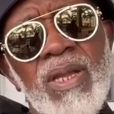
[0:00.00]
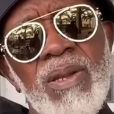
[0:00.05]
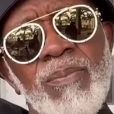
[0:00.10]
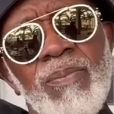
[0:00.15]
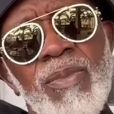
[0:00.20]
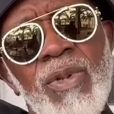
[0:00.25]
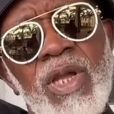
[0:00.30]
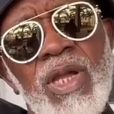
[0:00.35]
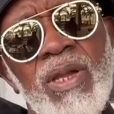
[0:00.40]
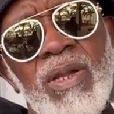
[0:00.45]

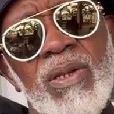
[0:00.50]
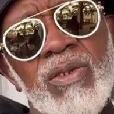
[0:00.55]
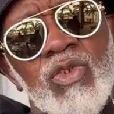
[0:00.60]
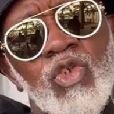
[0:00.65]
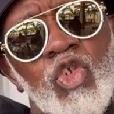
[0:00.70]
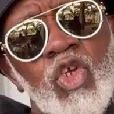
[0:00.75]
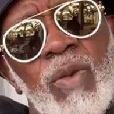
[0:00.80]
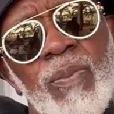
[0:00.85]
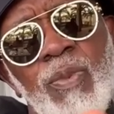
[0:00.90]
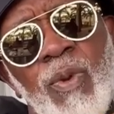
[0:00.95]
um,
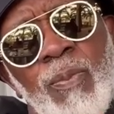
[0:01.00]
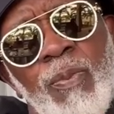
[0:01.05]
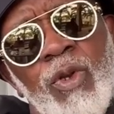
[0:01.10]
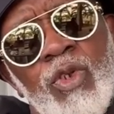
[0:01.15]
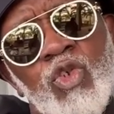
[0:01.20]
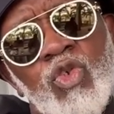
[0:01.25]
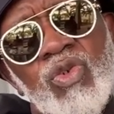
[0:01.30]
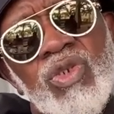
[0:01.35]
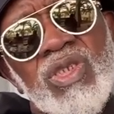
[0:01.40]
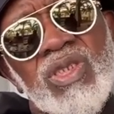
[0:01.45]
uh, job
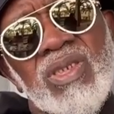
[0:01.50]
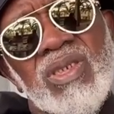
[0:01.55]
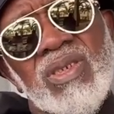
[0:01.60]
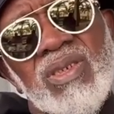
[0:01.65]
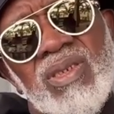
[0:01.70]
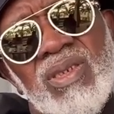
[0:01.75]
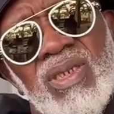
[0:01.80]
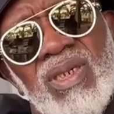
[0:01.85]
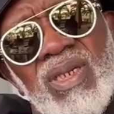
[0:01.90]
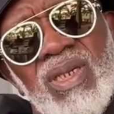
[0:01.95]

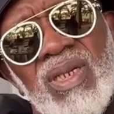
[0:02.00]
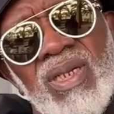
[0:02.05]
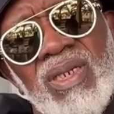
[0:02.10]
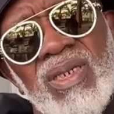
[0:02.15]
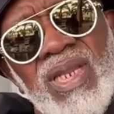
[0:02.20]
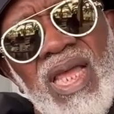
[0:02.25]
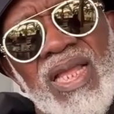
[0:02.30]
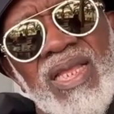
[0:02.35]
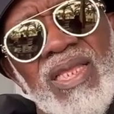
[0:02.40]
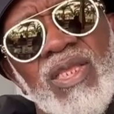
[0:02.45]
opportunities
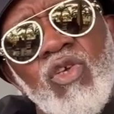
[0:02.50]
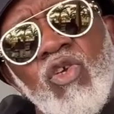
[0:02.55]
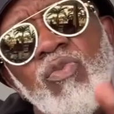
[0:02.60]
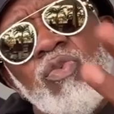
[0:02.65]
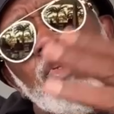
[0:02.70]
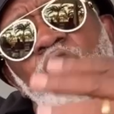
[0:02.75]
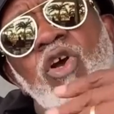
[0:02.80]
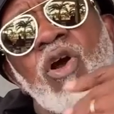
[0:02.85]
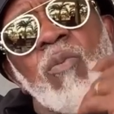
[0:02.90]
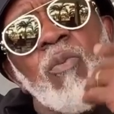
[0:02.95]
that he
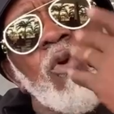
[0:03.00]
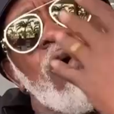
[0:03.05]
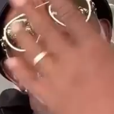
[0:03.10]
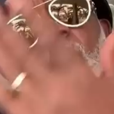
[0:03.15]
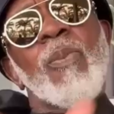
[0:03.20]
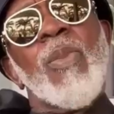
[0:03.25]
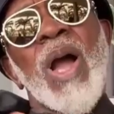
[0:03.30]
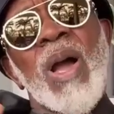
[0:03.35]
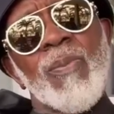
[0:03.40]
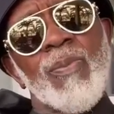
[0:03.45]
will become more
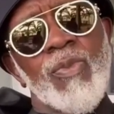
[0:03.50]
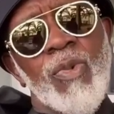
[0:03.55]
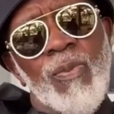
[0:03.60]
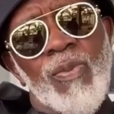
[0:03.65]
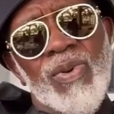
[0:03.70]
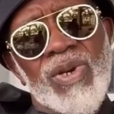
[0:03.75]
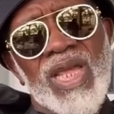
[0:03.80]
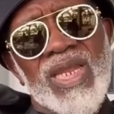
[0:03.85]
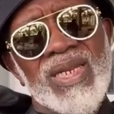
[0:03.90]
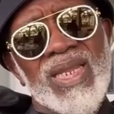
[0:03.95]

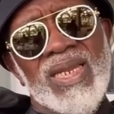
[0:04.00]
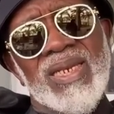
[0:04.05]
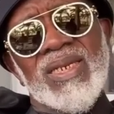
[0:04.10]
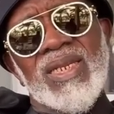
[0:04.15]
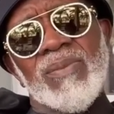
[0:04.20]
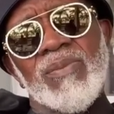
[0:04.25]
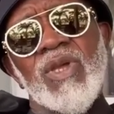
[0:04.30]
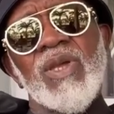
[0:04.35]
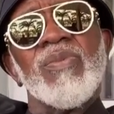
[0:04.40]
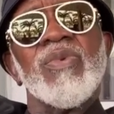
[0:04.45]
popular than
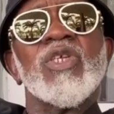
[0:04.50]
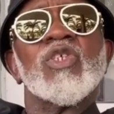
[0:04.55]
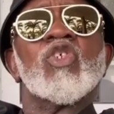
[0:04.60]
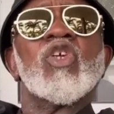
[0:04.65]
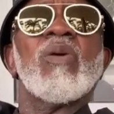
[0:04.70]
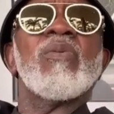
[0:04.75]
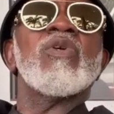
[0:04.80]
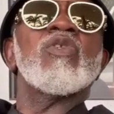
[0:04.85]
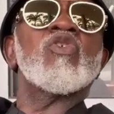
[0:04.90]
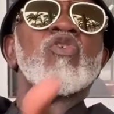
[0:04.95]
them maybe he's
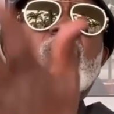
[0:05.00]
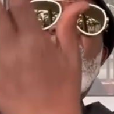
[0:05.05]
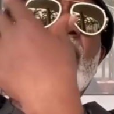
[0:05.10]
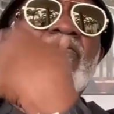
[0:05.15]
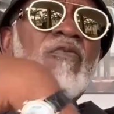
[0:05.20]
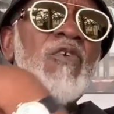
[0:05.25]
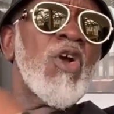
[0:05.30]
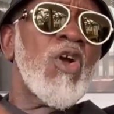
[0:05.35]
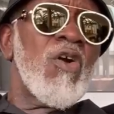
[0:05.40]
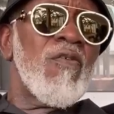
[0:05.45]
coming to run
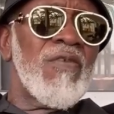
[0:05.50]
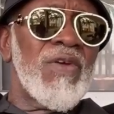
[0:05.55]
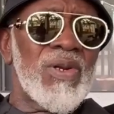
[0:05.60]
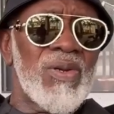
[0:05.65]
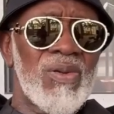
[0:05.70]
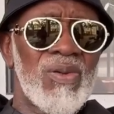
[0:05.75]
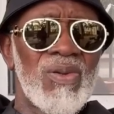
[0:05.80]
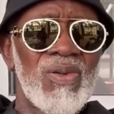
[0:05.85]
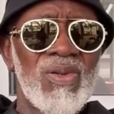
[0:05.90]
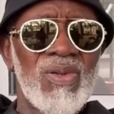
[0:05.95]
for
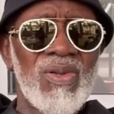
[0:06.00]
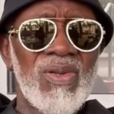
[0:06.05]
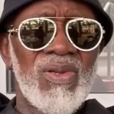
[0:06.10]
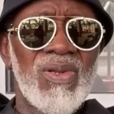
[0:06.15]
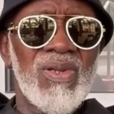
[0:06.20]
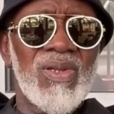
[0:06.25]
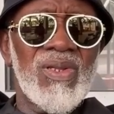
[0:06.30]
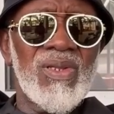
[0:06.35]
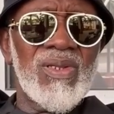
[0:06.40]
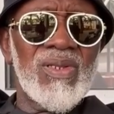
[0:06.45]
governor
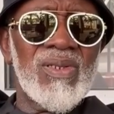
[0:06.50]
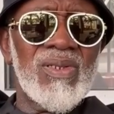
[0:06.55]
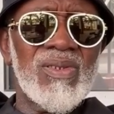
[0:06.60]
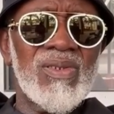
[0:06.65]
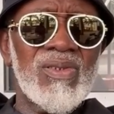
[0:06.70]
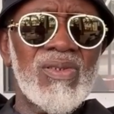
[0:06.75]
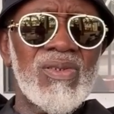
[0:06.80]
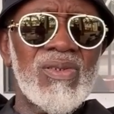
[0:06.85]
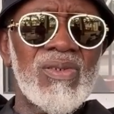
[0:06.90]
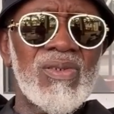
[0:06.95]

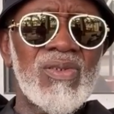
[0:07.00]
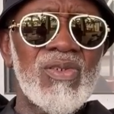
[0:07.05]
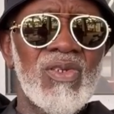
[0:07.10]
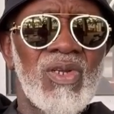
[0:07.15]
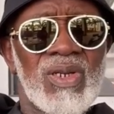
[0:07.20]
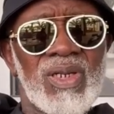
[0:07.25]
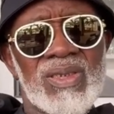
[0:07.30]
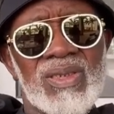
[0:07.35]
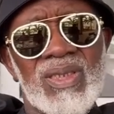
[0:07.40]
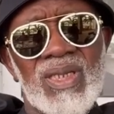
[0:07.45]
you
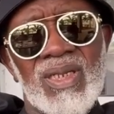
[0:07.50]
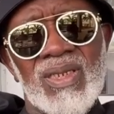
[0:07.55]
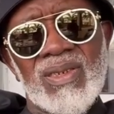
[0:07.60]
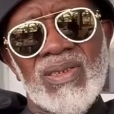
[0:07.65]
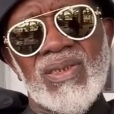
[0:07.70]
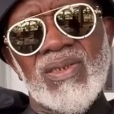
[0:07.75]
understand?